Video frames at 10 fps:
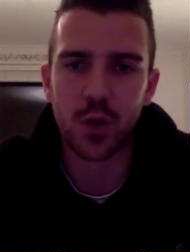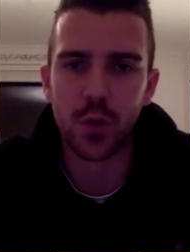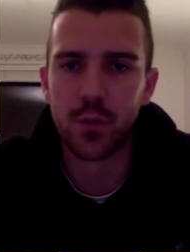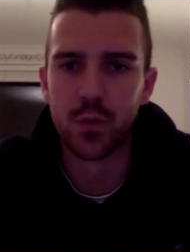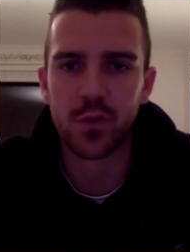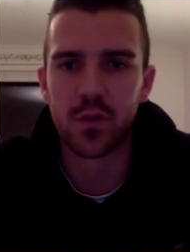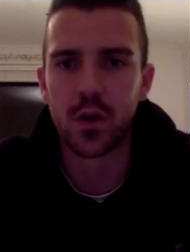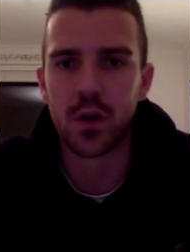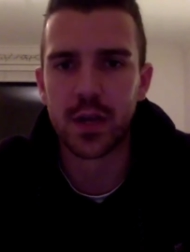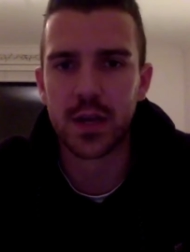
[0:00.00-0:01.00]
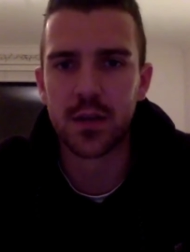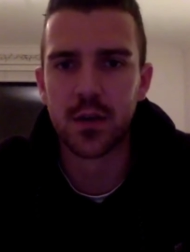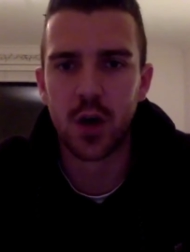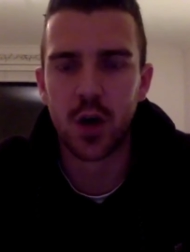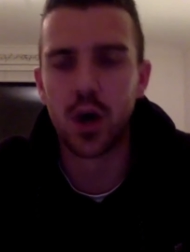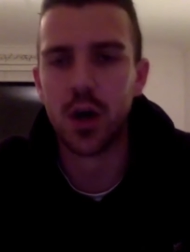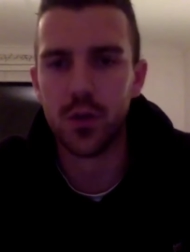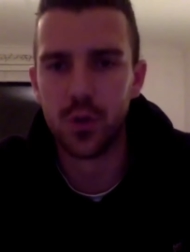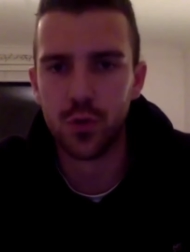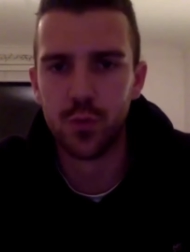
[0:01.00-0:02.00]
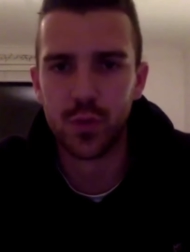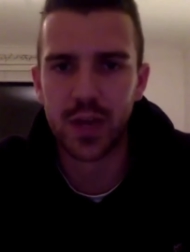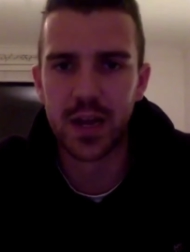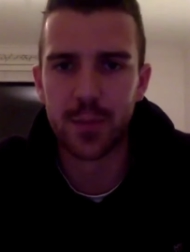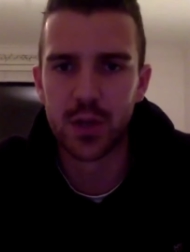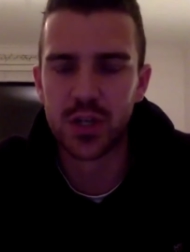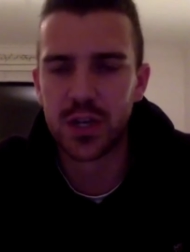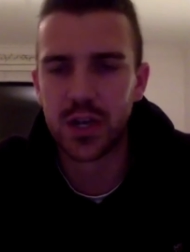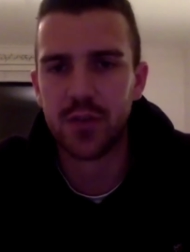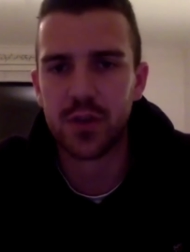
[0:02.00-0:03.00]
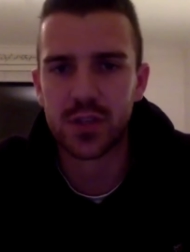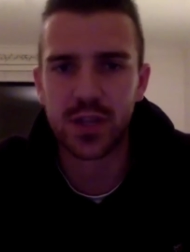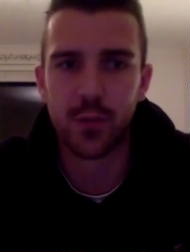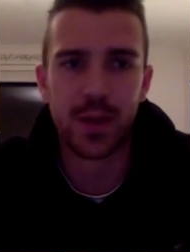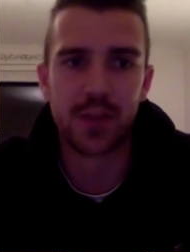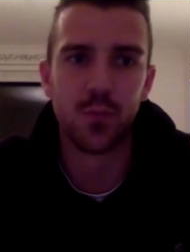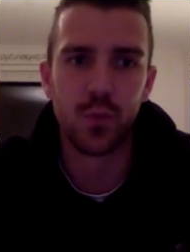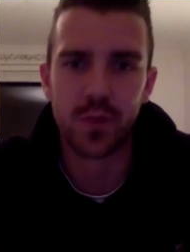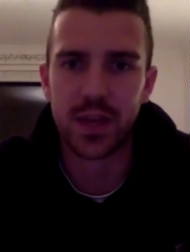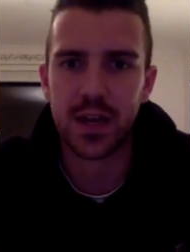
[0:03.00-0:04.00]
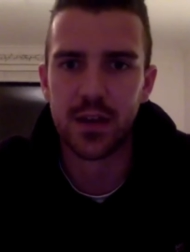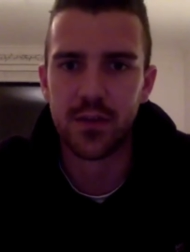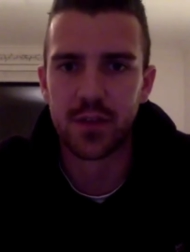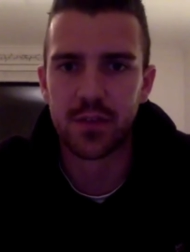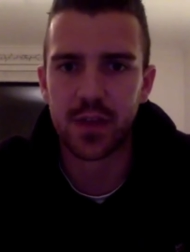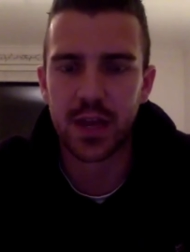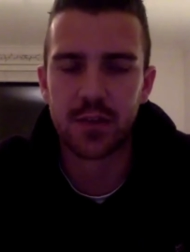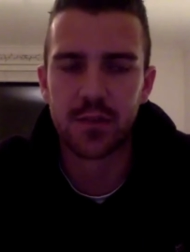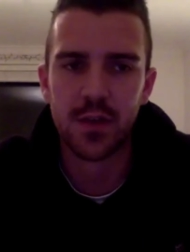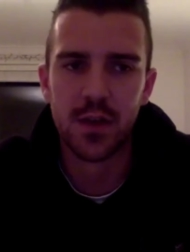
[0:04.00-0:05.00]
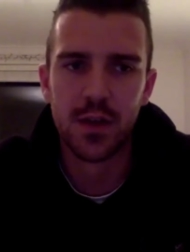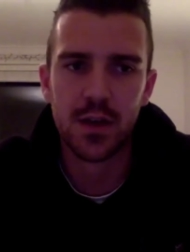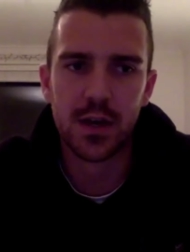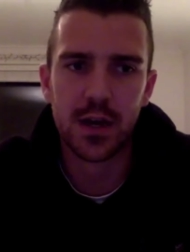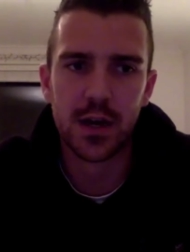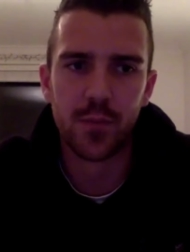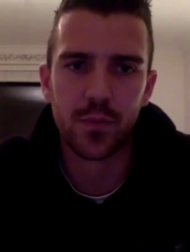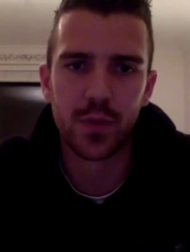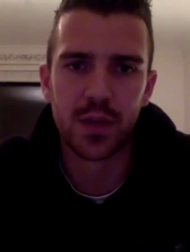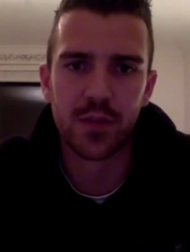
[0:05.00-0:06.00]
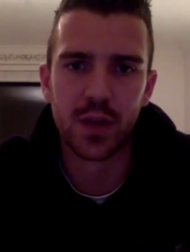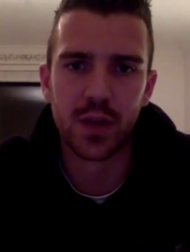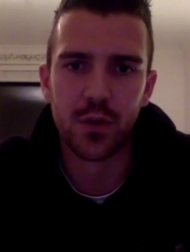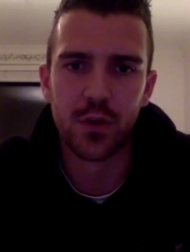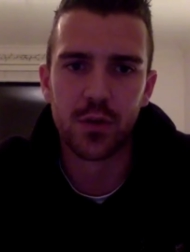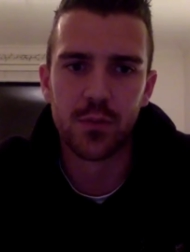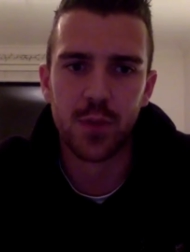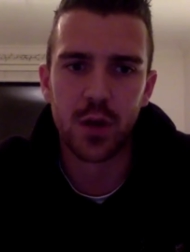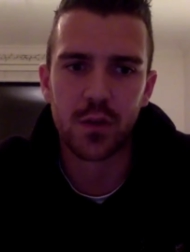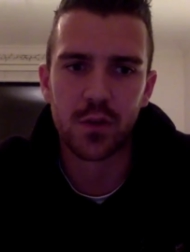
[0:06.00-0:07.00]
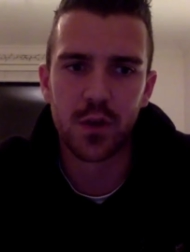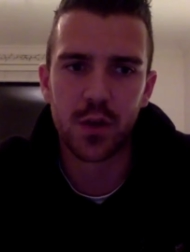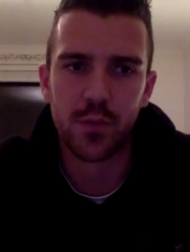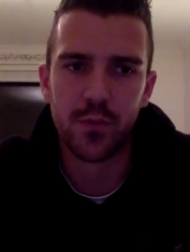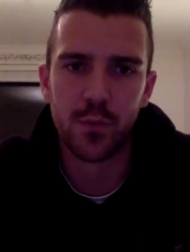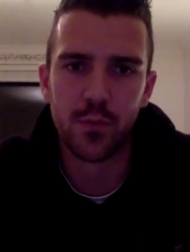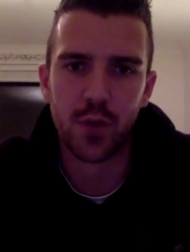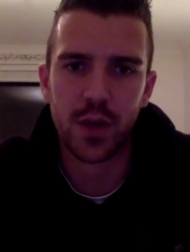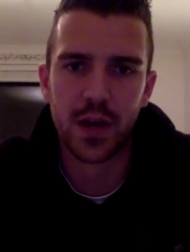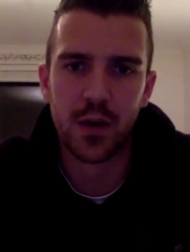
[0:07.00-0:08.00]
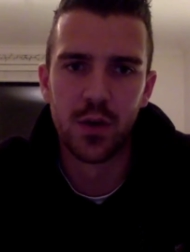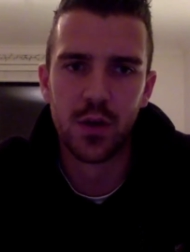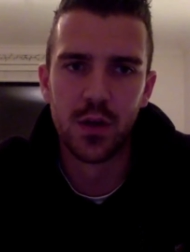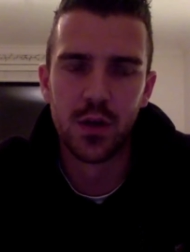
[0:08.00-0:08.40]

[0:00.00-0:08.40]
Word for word: going in with a slightly higher than normal daily budget and having to scale back towards the end, if that's the case, given how the market's kind of performing right now.